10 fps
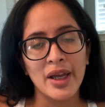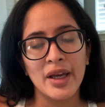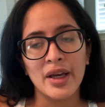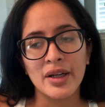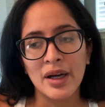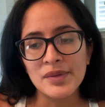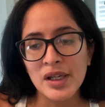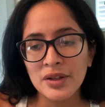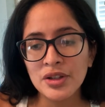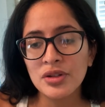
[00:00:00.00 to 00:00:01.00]
And I'm
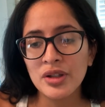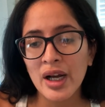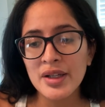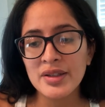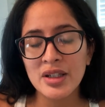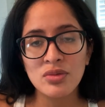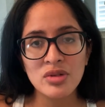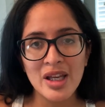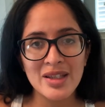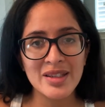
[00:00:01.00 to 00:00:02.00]
telling you guys,
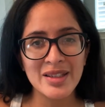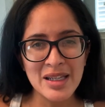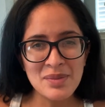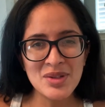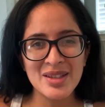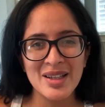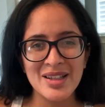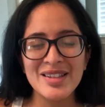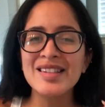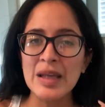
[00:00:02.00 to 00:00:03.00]
it seems
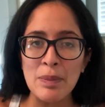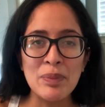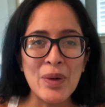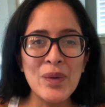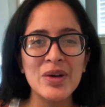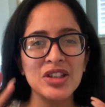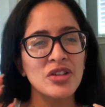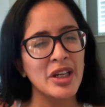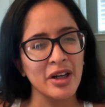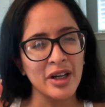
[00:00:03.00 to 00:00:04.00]
simple when
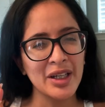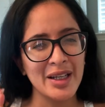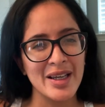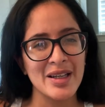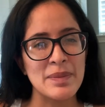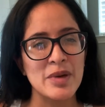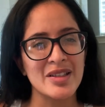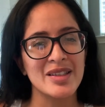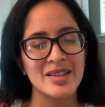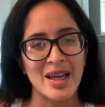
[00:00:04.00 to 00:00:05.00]
you hear it and it
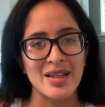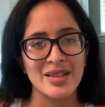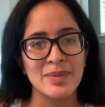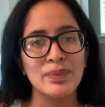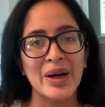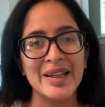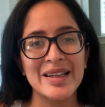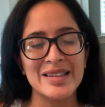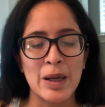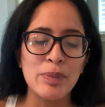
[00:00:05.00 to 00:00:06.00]
makes sense,
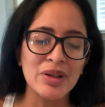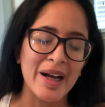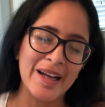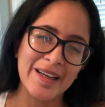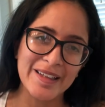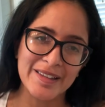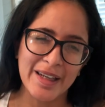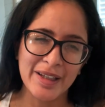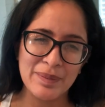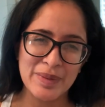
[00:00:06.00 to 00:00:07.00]
but it's applying it
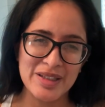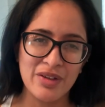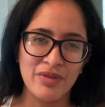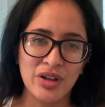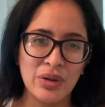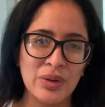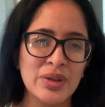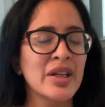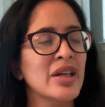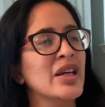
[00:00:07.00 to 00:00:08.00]
that can be
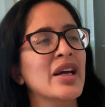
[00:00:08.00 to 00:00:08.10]
difficult.